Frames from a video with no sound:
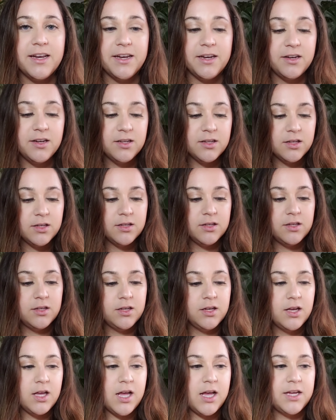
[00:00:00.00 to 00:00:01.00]
And
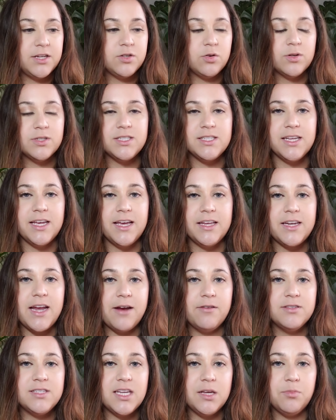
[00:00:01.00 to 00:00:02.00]
towards the end,
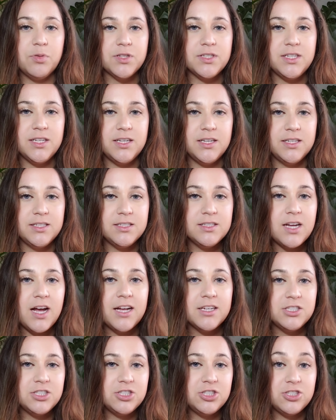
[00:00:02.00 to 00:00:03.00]
I was able to
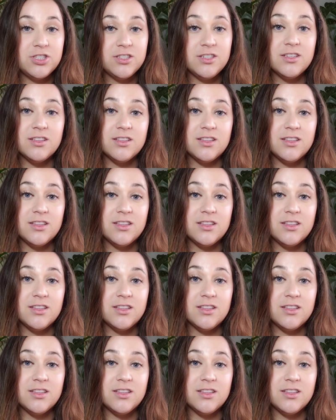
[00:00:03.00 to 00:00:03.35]
touch